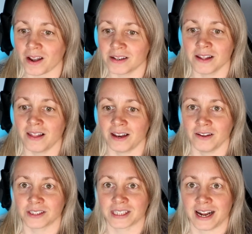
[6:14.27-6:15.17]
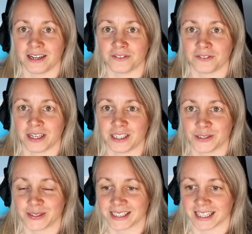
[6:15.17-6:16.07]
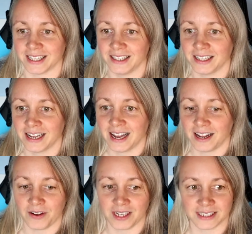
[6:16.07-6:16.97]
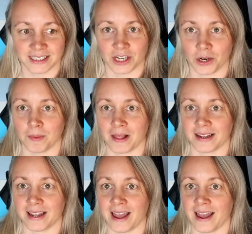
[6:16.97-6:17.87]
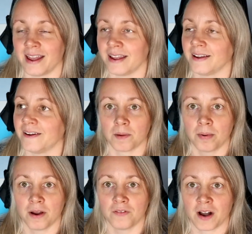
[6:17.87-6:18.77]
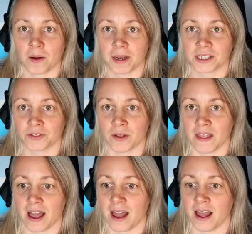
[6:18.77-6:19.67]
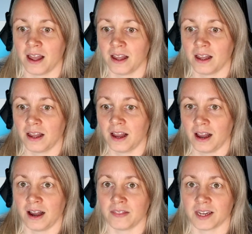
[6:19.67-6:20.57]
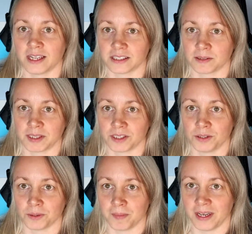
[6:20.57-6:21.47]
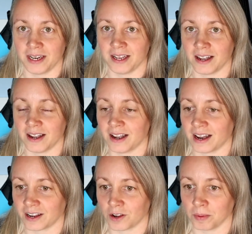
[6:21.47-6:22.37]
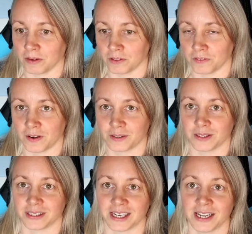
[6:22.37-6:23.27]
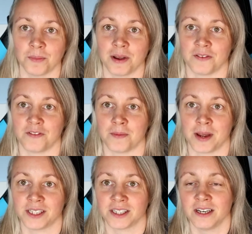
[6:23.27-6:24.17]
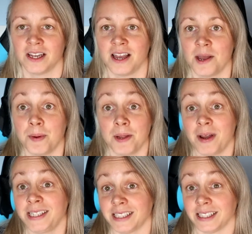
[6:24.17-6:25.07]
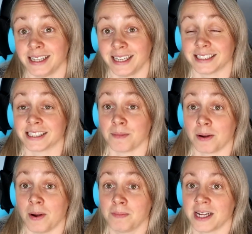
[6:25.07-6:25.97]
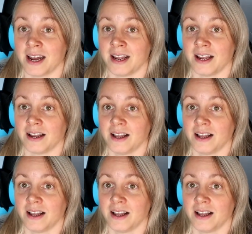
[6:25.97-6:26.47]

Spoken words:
So that looks kind of interesting. I've had to set up like a profile picture on there and the links to my social media and a couple of other photos and a little bit of information. But it basically links to my website.